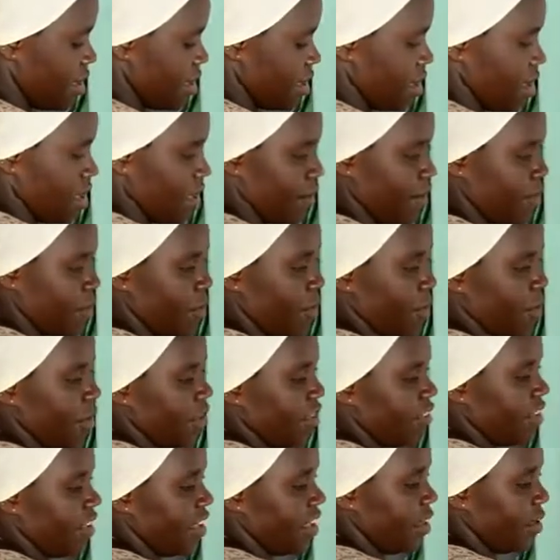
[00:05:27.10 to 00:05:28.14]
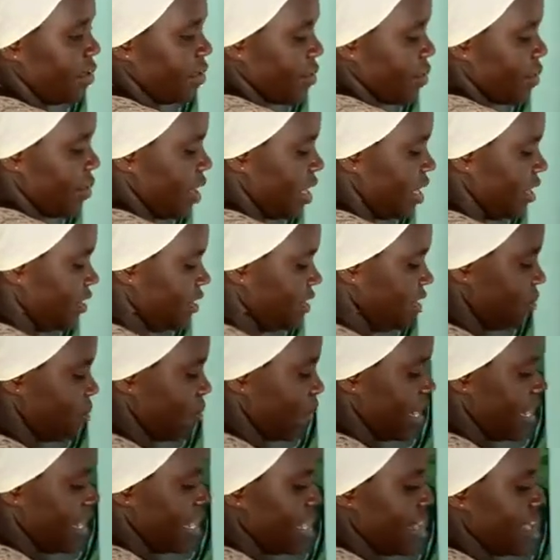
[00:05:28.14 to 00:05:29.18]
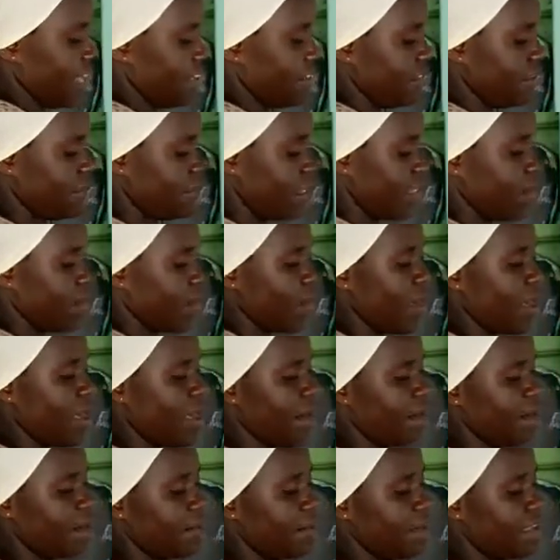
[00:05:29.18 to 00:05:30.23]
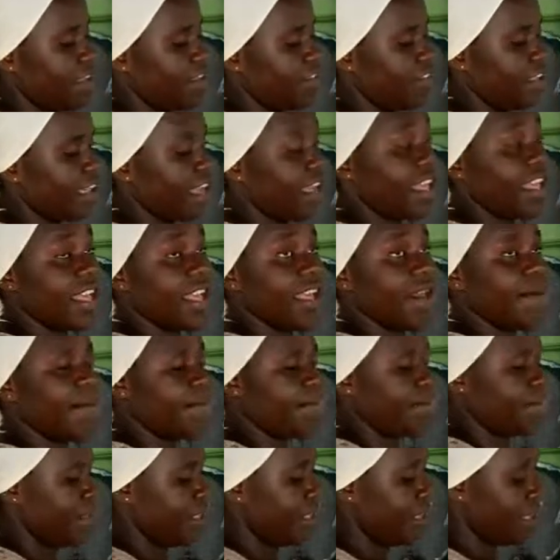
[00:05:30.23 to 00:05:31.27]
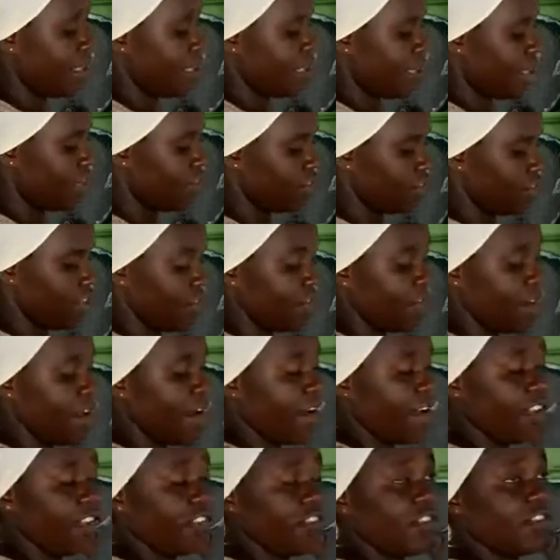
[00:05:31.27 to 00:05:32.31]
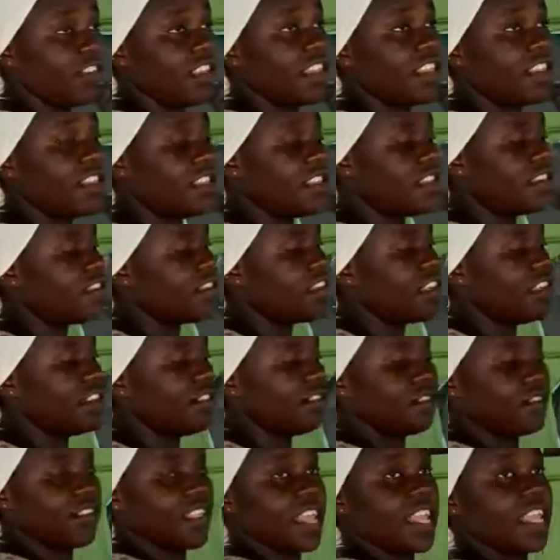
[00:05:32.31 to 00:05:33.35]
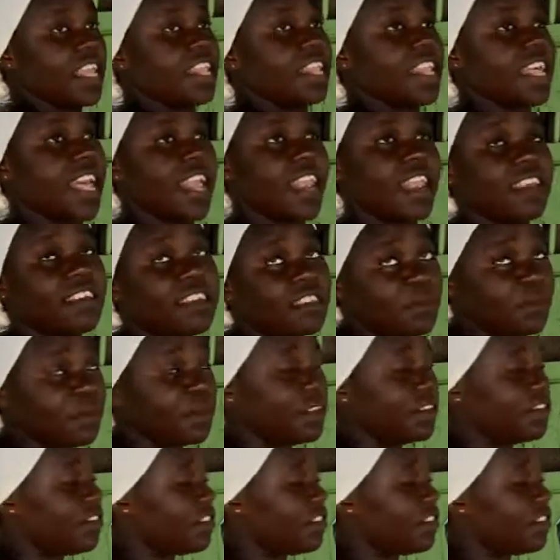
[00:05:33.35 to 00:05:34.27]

I'm quoting, we were eating bananas, the were plus IA. So if I want to change this into the indirect speech,